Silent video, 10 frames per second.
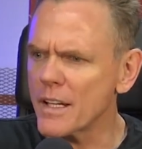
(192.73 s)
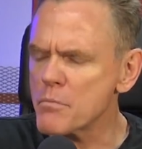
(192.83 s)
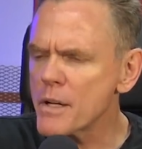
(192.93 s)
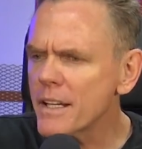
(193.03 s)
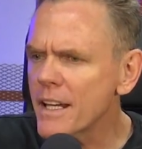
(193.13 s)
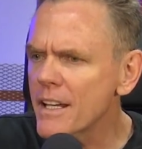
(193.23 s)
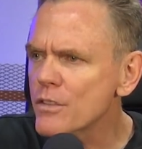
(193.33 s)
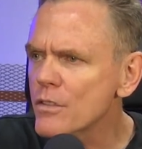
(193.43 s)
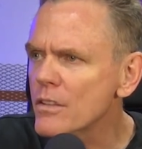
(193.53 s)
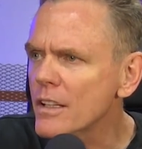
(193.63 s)
got brain
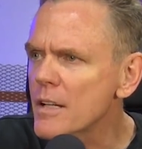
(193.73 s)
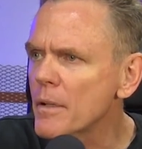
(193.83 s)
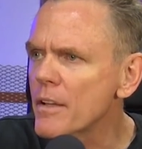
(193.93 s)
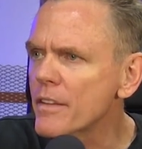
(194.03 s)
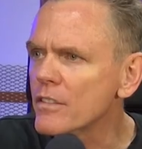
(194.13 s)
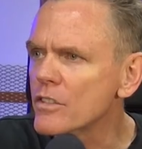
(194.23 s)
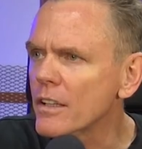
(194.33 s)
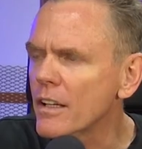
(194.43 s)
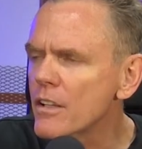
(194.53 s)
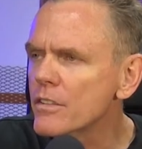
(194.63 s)
cancer, a couple mm-hmm. of things.
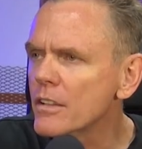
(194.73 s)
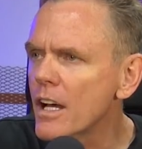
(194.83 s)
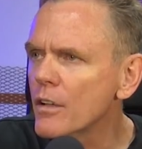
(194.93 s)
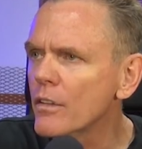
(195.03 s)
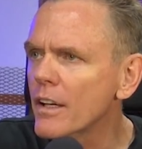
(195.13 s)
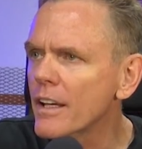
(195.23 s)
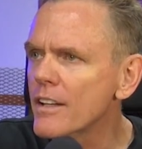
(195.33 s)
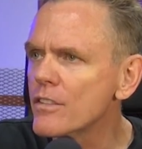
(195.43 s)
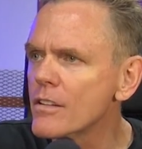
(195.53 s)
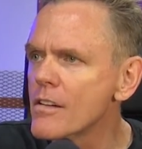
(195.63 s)
Johnny Cochran got
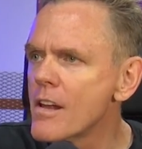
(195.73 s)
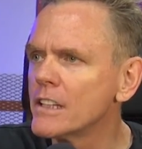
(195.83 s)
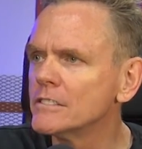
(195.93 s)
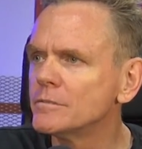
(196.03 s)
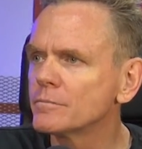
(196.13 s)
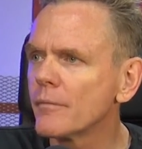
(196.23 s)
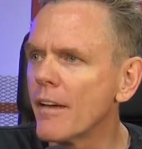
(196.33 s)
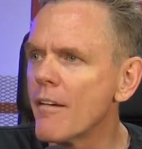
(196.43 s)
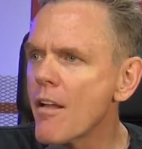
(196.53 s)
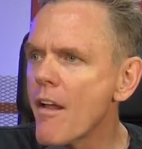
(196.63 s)
cancer.
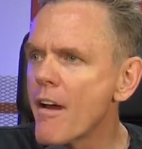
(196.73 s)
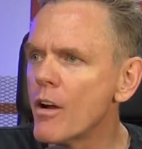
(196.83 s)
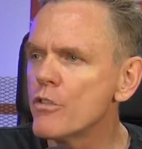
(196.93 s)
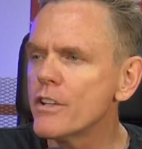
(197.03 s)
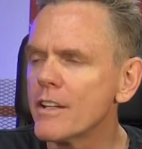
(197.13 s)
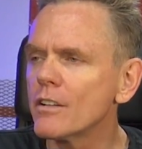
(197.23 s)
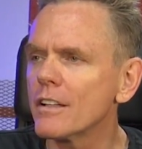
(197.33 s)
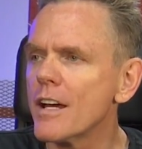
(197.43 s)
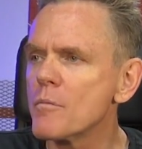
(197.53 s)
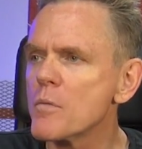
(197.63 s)
Yeah. OJ killed a
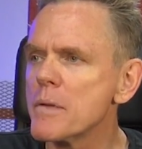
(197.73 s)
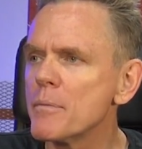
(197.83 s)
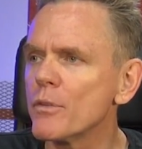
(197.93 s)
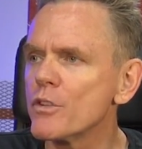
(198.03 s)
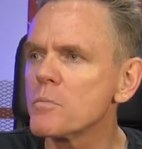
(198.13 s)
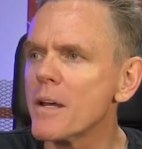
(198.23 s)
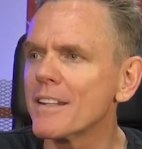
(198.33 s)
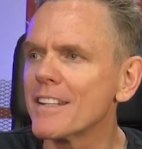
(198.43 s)
lot more people just by